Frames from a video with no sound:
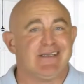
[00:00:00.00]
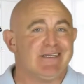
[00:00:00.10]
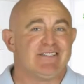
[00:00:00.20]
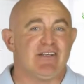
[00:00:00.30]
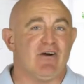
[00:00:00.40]

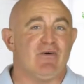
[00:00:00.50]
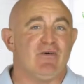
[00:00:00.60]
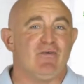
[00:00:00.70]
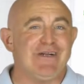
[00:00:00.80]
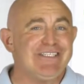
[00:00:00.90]
So,
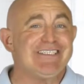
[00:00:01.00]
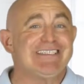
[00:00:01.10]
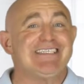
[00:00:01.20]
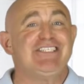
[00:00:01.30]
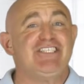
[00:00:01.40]
which is
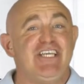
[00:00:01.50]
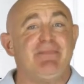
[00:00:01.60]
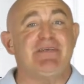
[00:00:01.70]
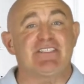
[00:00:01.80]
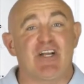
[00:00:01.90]
the
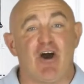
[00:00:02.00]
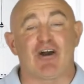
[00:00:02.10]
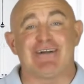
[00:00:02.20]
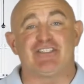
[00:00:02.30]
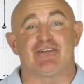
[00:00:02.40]
cheapest
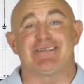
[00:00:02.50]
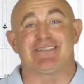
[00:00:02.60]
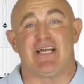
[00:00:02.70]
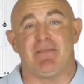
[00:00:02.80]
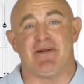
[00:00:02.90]
car insurance
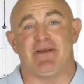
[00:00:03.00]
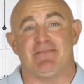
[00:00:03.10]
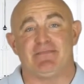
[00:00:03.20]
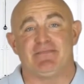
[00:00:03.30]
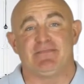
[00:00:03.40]
company?
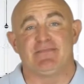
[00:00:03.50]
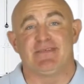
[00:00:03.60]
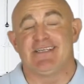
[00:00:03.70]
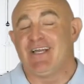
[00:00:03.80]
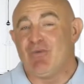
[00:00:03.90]

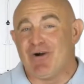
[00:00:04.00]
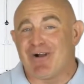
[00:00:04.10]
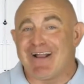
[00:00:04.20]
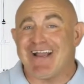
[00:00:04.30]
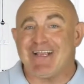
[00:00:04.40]
Will
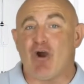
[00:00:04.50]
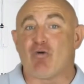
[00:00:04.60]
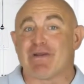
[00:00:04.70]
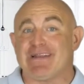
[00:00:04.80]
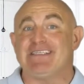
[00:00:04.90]

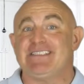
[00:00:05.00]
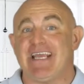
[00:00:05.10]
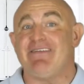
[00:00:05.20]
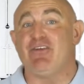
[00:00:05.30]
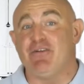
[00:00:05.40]
Geico really
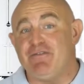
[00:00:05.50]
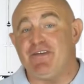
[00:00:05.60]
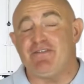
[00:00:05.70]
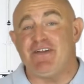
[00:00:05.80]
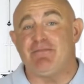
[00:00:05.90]
save you
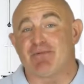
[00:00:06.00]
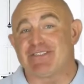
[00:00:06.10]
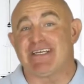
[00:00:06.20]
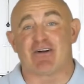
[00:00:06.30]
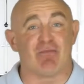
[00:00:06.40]

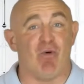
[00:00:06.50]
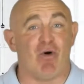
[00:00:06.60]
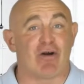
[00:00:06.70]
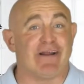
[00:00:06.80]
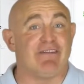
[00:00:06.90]
15% or
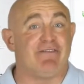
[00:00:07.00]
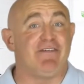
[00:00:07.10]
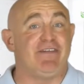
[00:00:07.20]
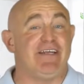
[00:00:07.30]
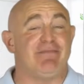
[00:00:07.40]
more in
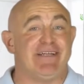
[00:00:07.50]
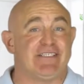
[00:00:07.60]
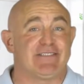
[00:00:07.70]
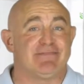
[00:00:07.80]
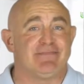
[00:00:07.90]
15
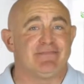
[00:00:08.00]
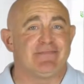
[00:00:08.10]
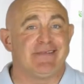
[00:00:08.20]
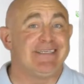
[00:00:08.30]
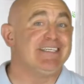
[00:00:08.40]
minutes?
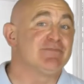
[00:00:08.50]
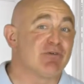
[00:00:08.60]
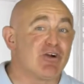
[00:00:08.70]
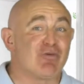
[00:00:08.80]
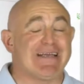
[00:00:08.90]
Is
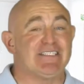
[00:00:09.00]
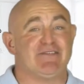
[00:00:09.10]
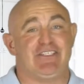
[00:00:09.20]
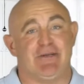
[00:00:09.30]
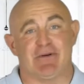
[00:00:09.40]

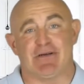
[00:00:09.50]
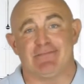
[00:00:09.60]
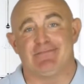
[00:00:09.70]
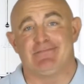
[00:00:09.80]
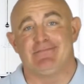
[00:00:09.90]
Progressive cheaper?
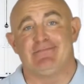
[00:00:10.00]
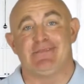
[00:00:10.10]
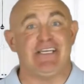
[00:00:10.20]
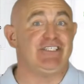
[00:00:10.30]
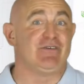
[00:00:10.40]

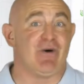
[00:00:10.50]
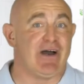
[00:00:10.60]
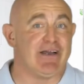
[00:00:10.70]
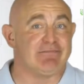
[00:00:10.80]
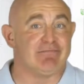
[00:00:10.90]

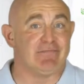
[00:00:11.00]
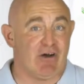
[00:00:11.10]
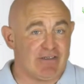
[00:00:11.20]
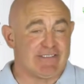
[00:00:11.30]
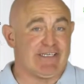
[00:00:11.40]
Nationwide?
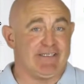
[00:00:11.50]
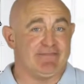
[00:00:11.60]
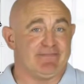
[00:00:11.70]
Allstate?